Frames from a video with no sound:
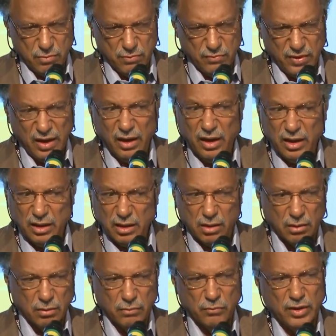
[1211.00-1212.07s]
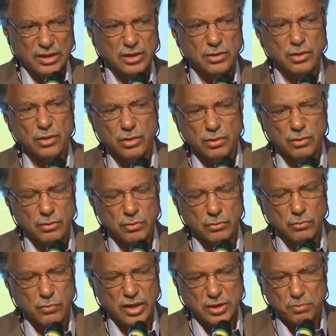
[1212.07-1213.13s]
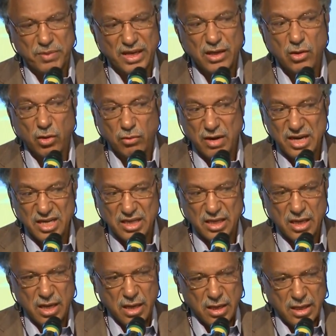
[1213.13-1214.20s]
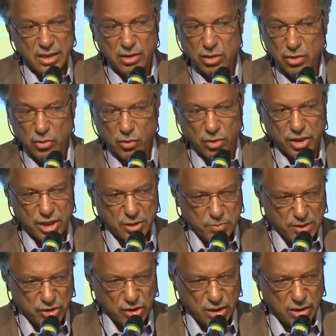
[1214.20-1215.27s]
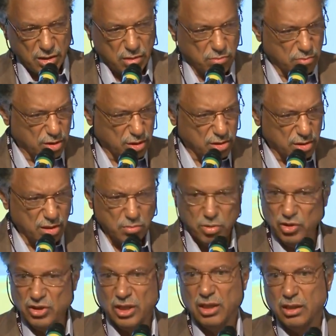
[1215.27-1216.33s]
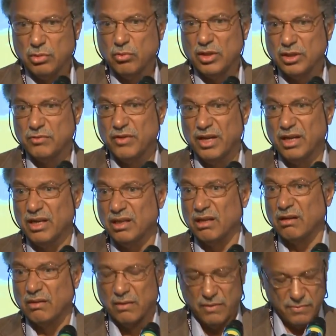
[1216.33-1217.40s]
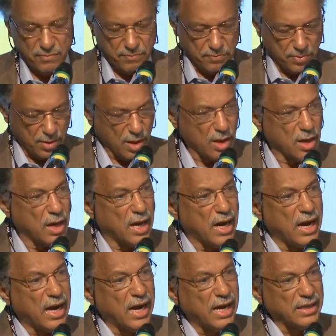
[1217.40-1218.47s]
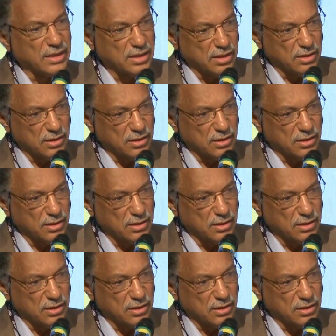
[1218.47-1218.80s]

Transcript: very little, was big already in the north especially, but in Brazil it was very little. And